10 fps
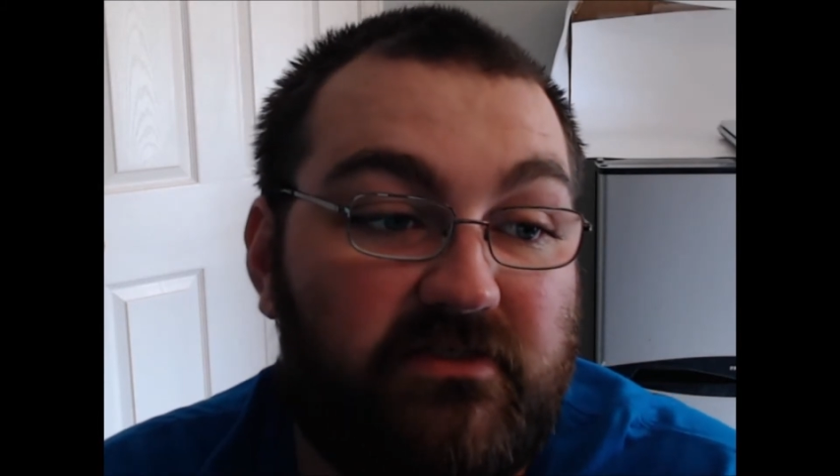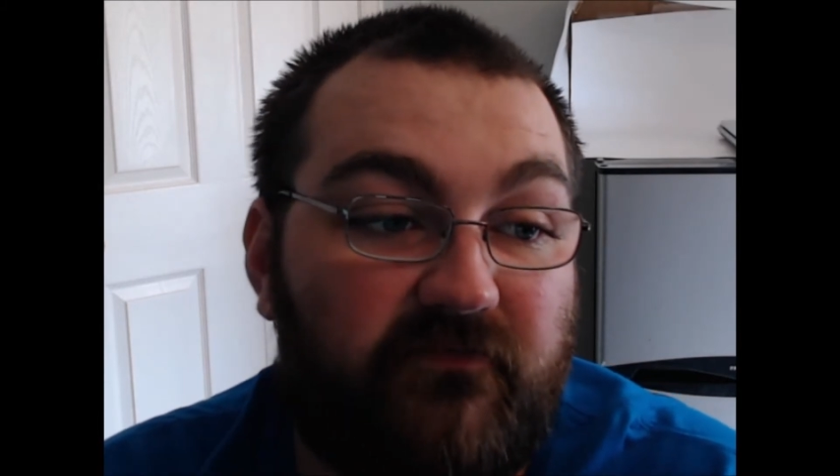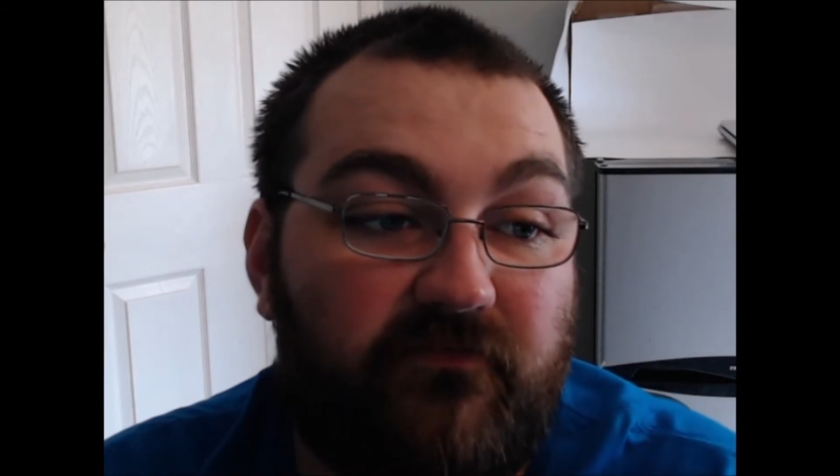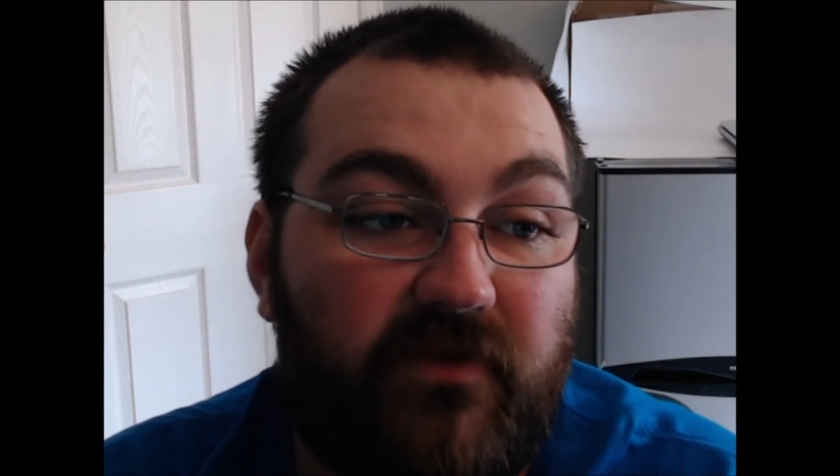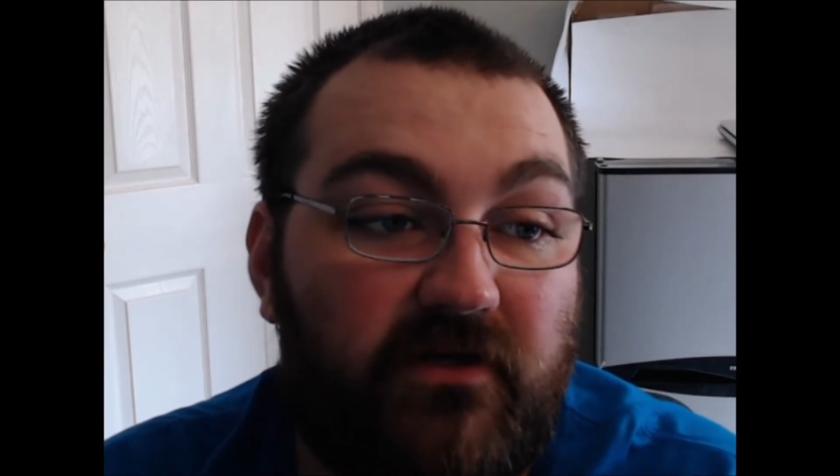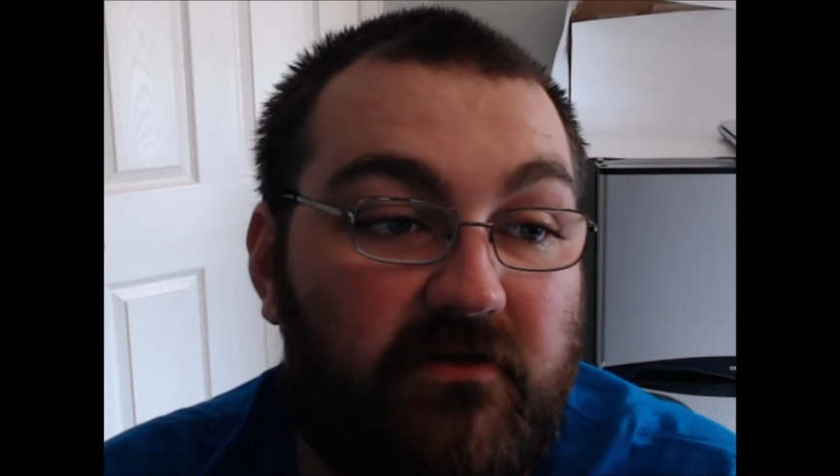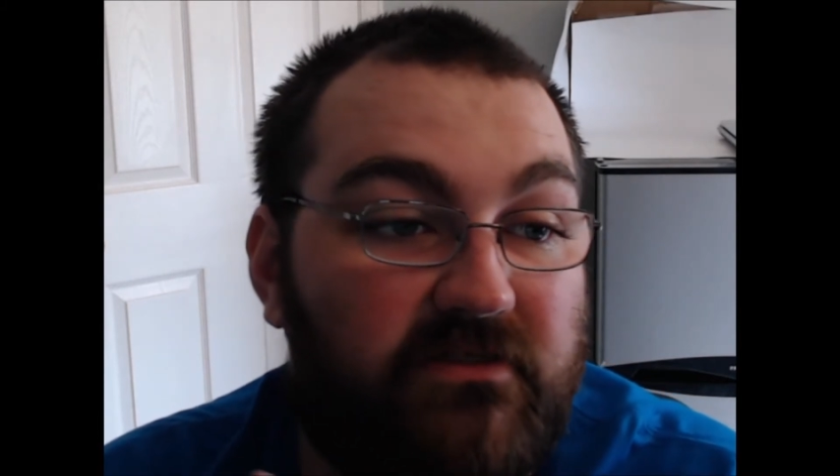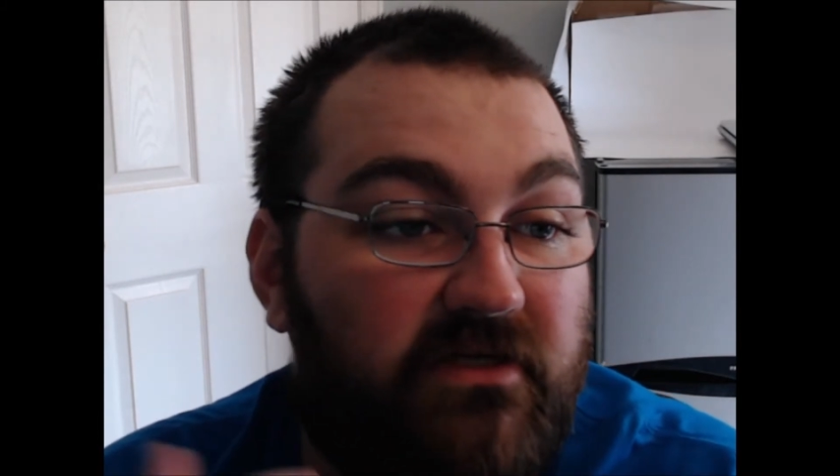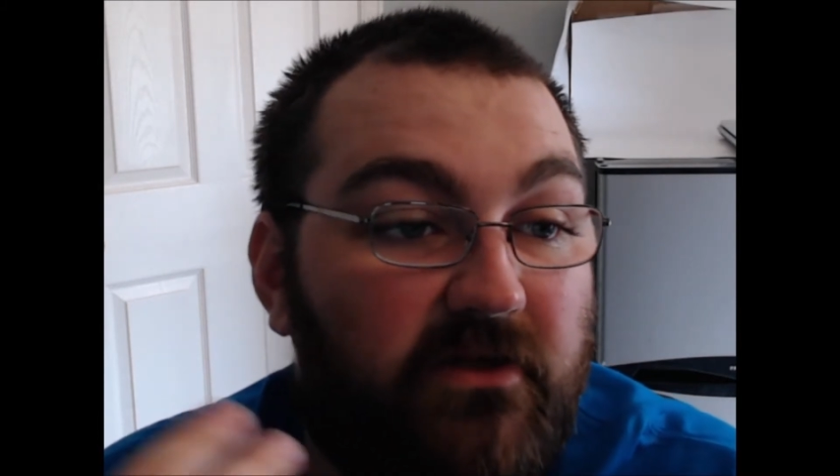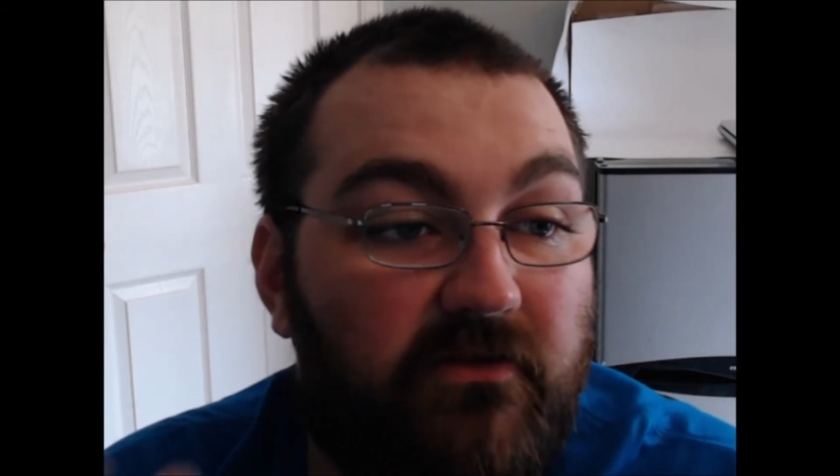if there's
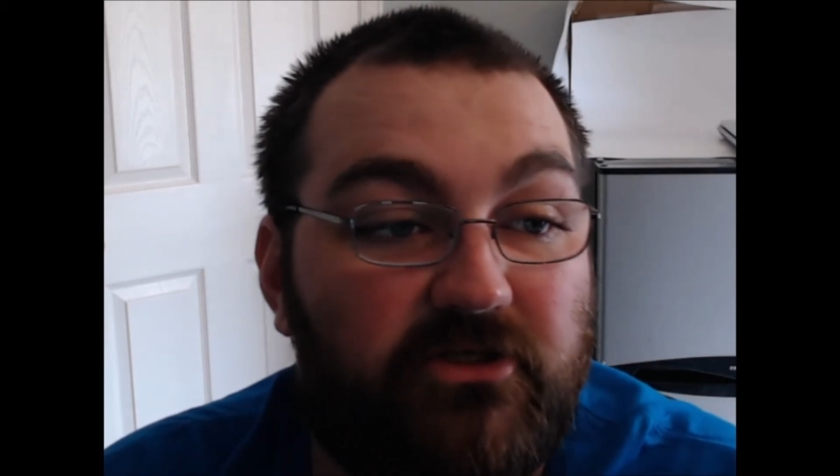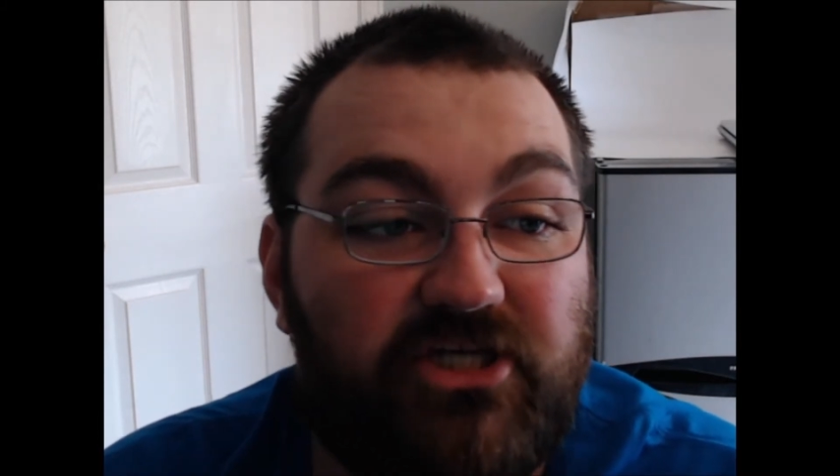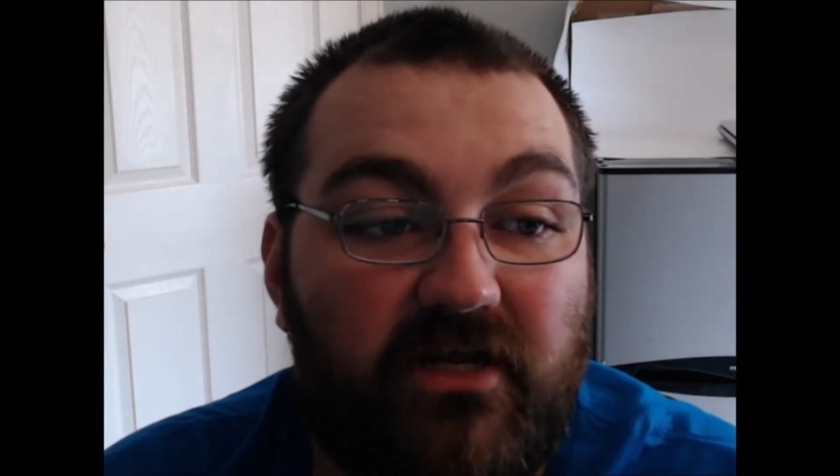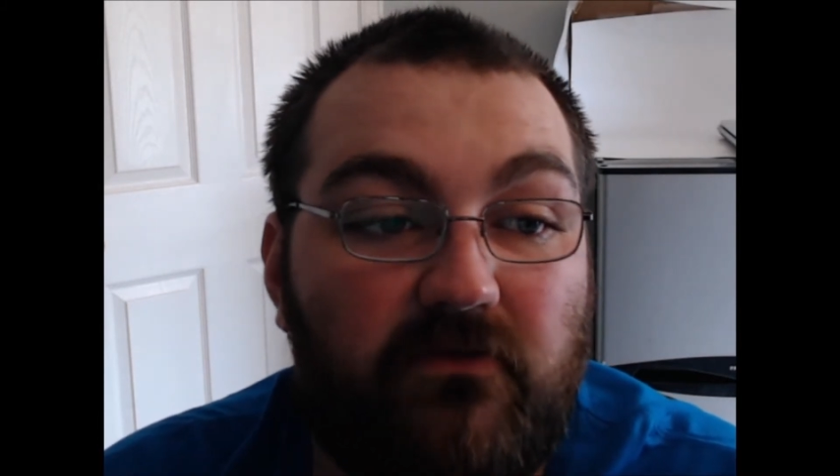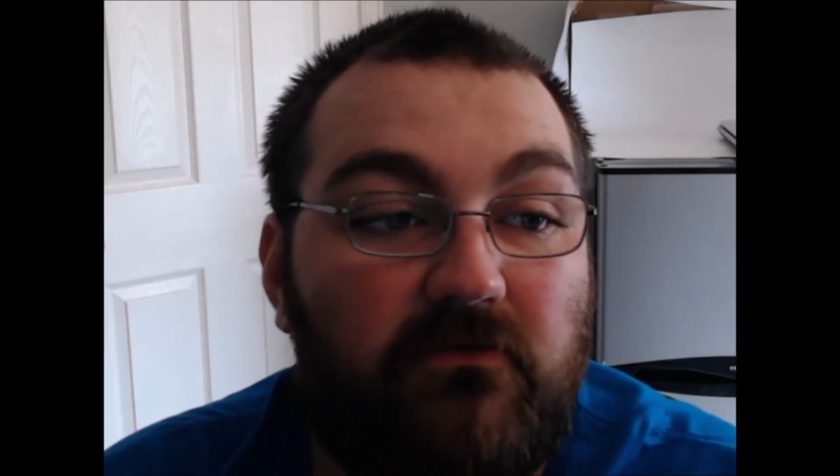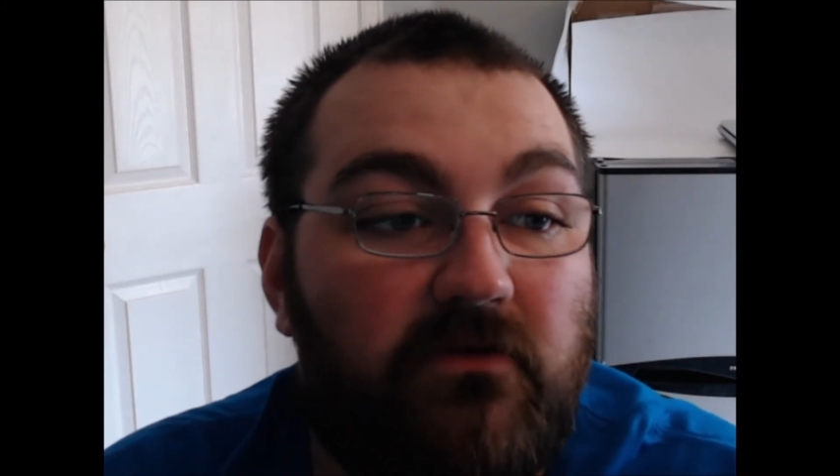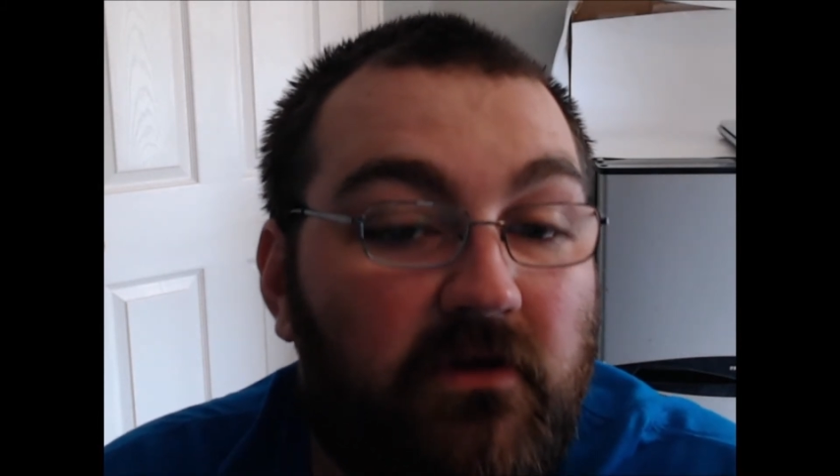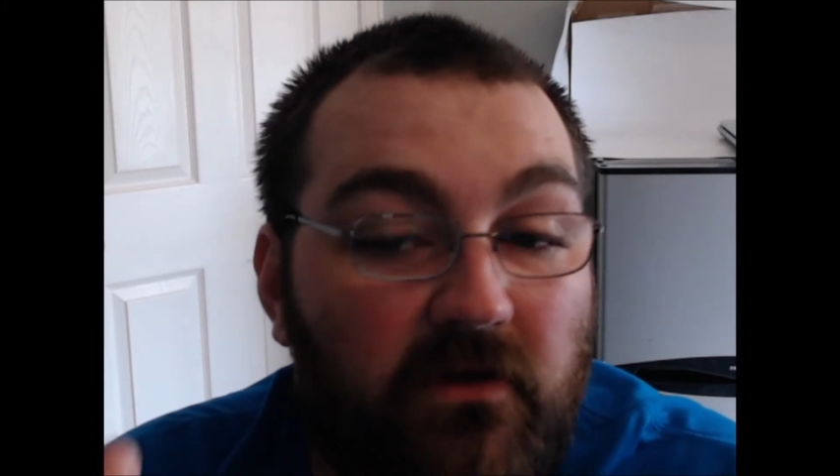another channel,